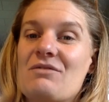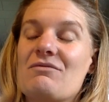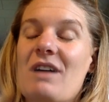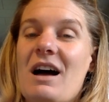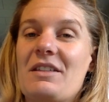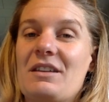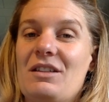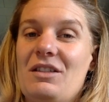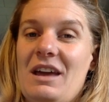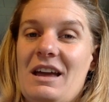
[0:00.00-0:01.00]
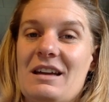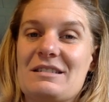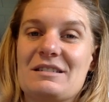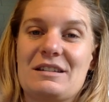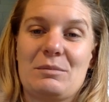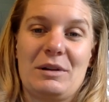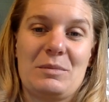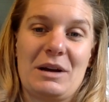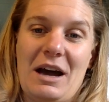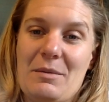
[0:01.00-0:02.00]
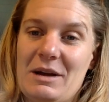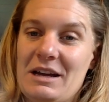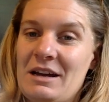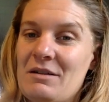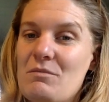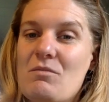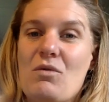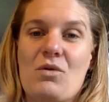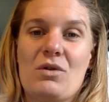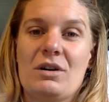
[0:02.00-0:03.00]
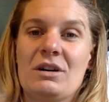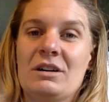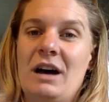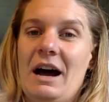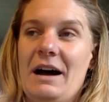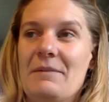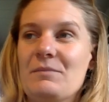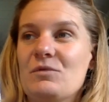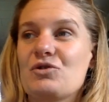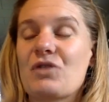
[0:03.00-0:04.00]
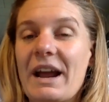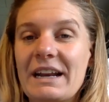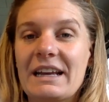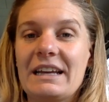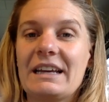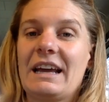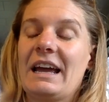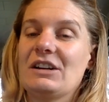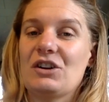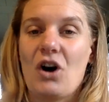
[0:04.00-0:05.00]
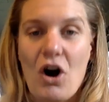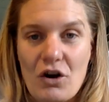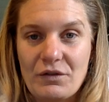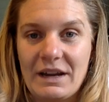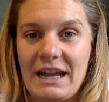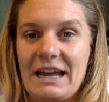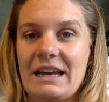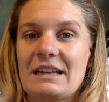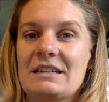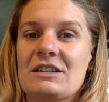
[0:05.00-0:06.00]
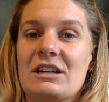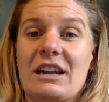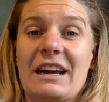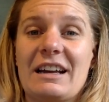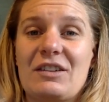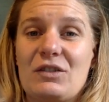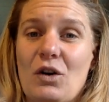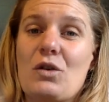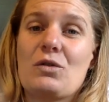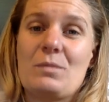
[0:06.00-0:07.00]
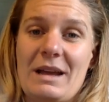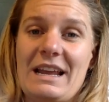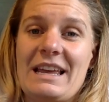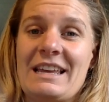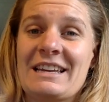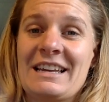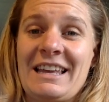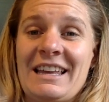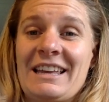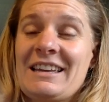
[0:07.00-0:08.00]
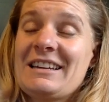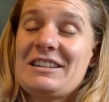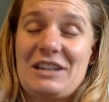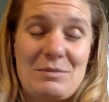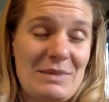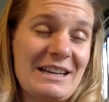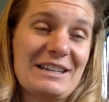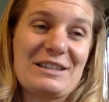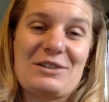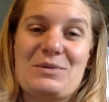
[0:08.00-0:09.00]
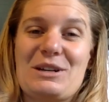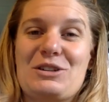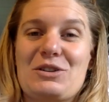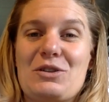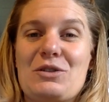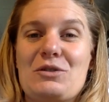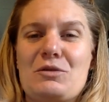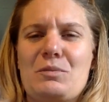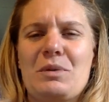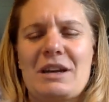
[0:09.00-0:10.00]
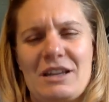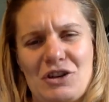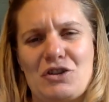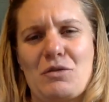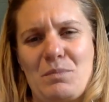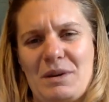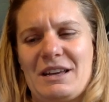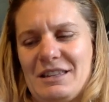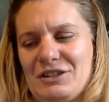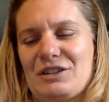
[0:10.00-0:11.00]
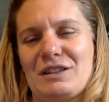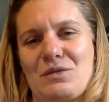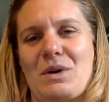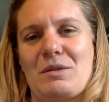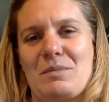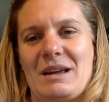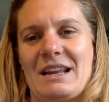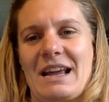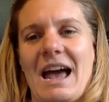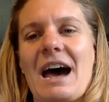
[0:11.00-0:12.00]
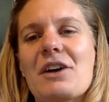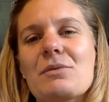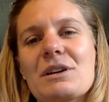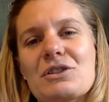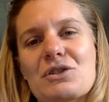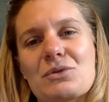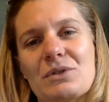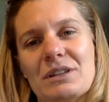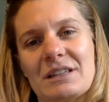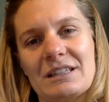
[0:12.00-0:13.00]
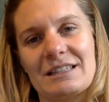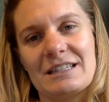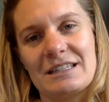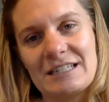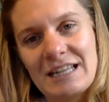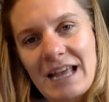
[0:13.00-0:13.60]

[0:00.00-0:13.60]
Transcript: rather than simply becoming more draining and an overhead, like so many team meetings that we do, but bigger than just the one meeting? How do we ensure that the